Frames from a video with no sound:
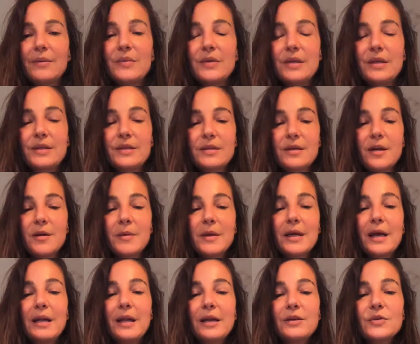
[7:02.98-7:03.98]
in Lebanese
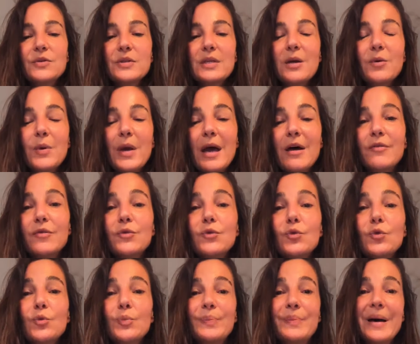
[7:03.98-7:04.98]
Arabic, I like to say we have
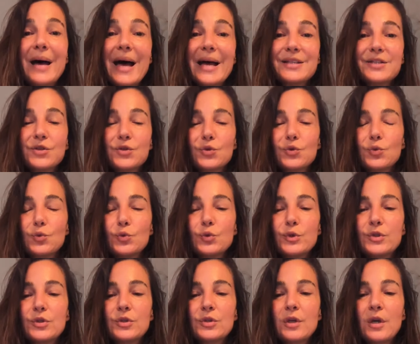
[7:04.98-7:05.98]
two past
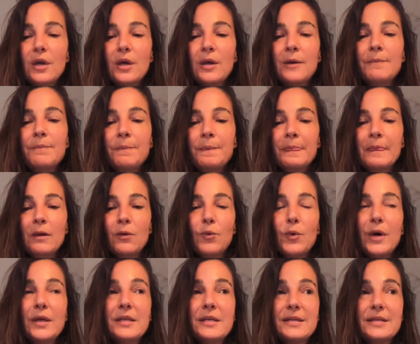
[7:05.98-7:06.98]
roots.
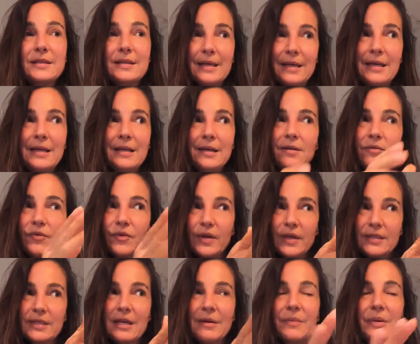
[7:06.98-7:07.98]
One is il,
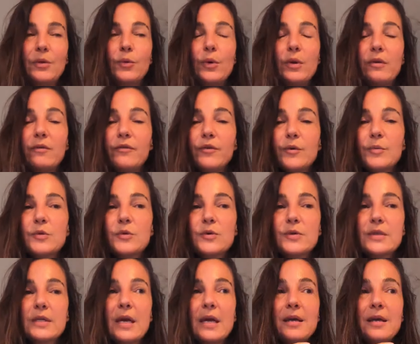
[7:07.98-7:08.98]
for example, with verb
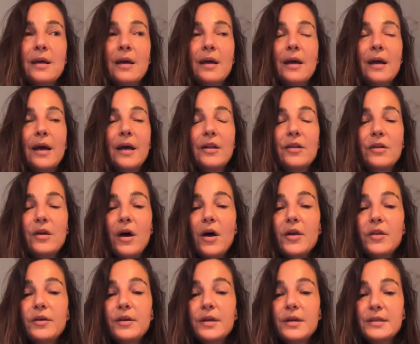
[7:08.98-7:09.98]
to say, and the
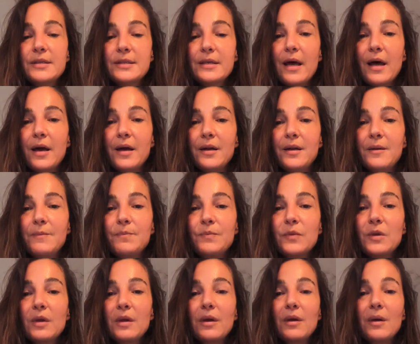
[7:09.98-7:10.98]
other is al.
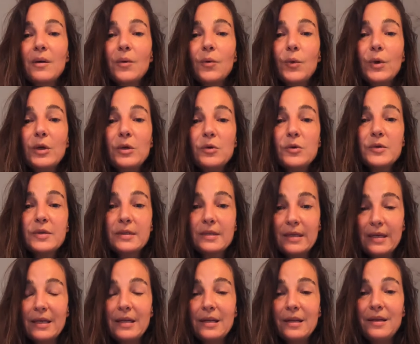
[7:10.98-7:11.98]
We
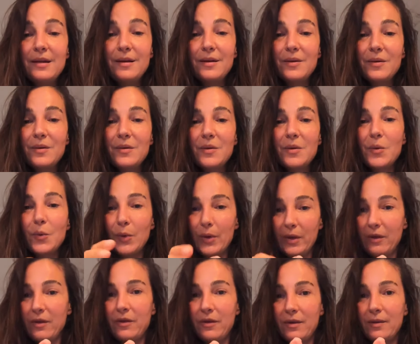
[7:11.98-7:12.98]
use il
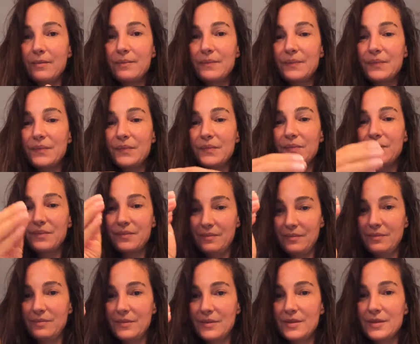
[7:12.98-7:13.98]
with
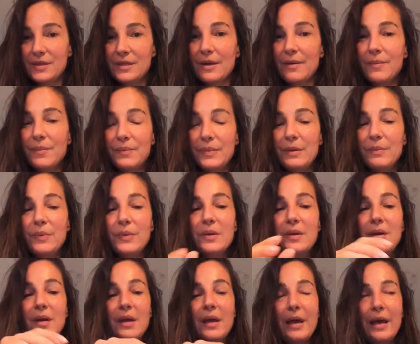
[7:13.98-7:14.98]
some
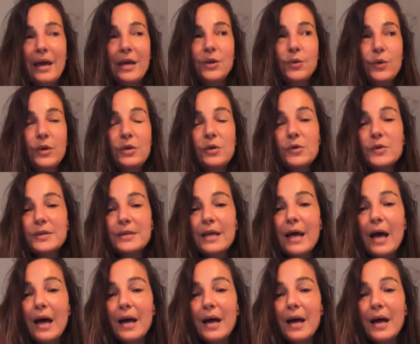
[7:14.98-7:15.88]
people, and we use